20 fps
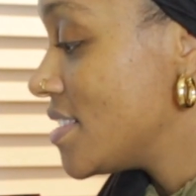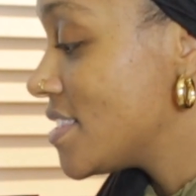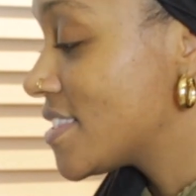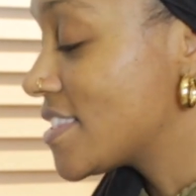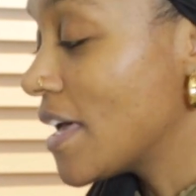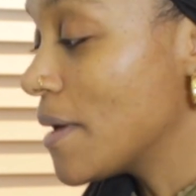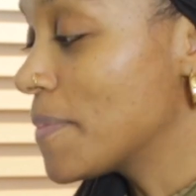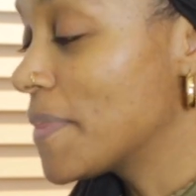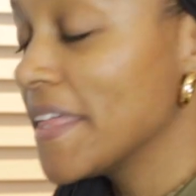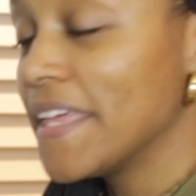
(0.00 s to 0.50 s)

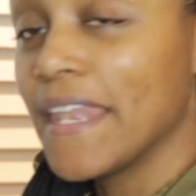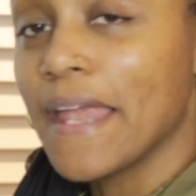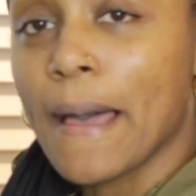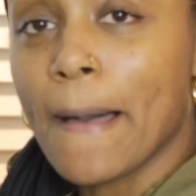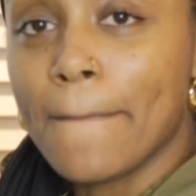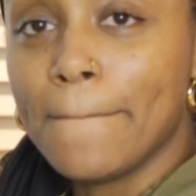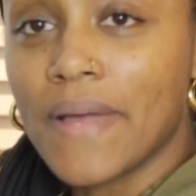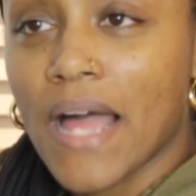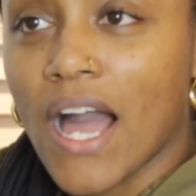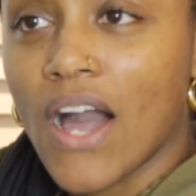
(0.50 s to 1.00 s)
something
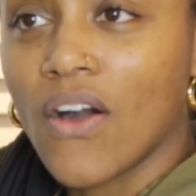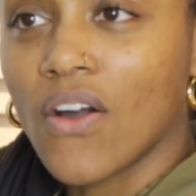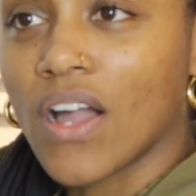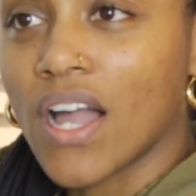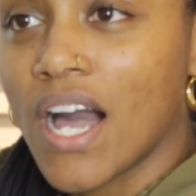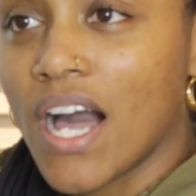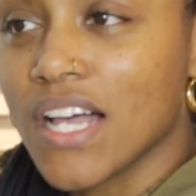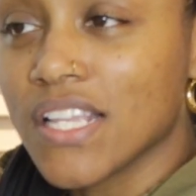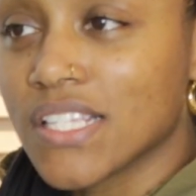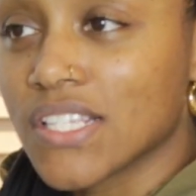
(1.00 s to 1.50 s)
about
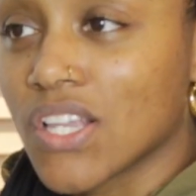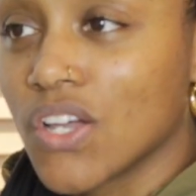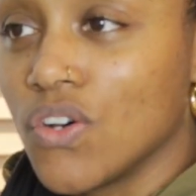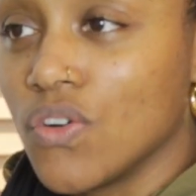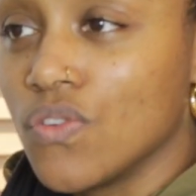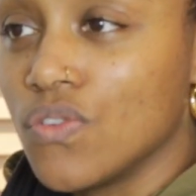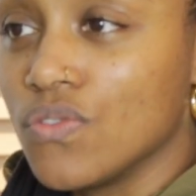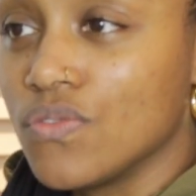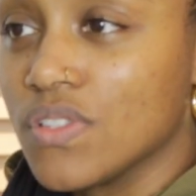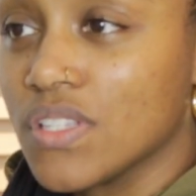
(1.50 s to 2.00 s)

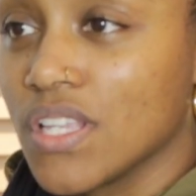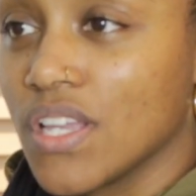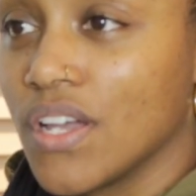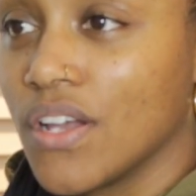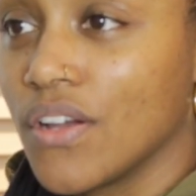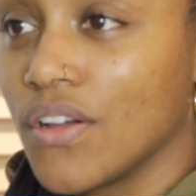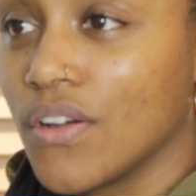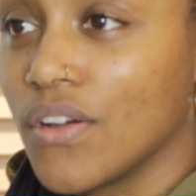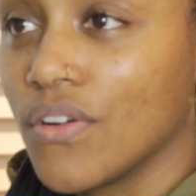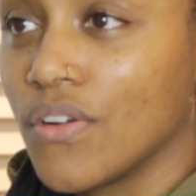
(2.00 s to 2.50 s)
Costco's
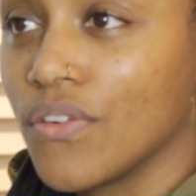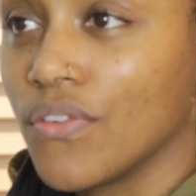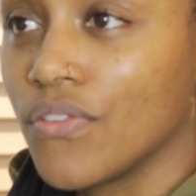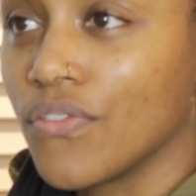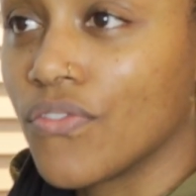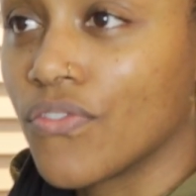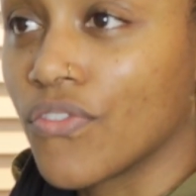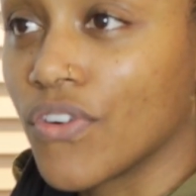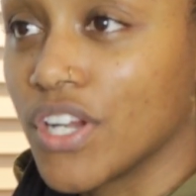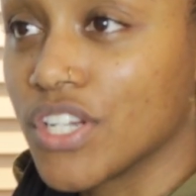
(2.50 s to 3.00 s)

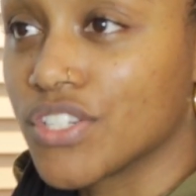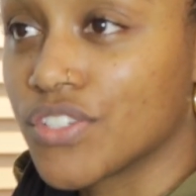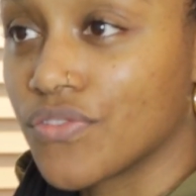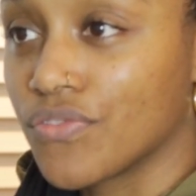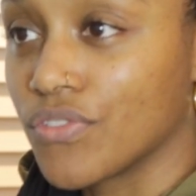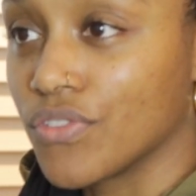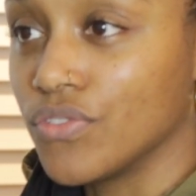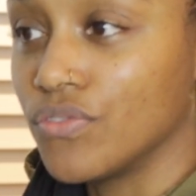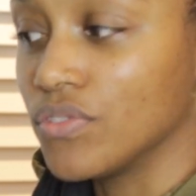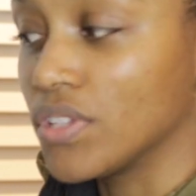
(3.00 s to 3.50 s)
fresh
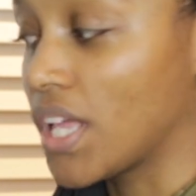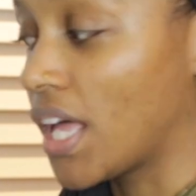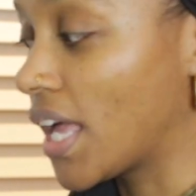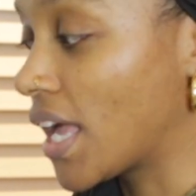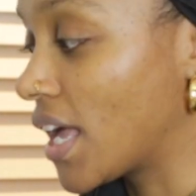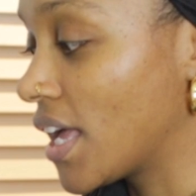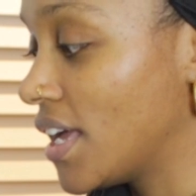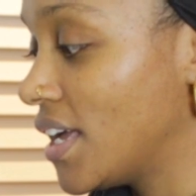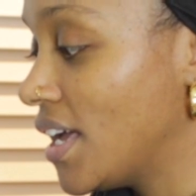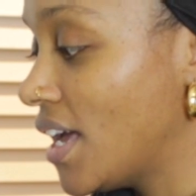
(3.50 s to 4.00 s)
fruit. Like,
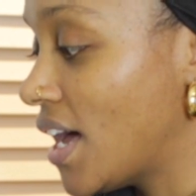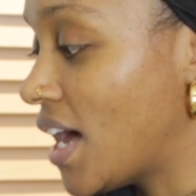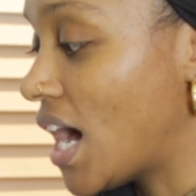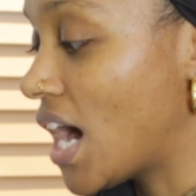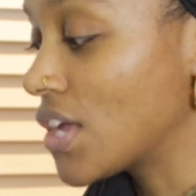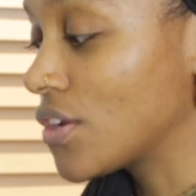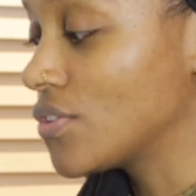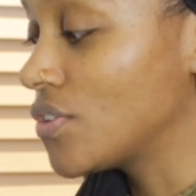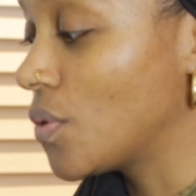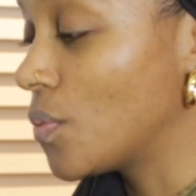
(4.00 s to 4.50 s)

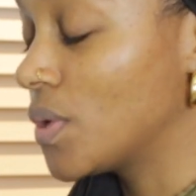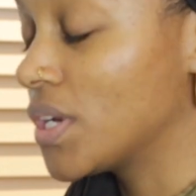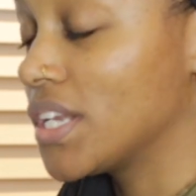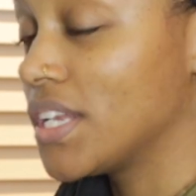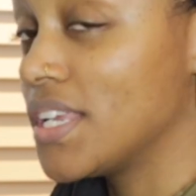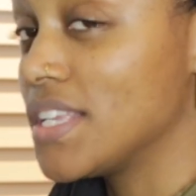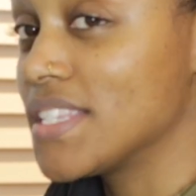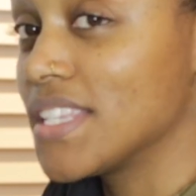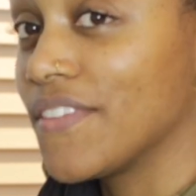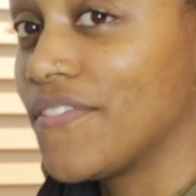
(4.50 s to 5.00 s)
I don't know what it is.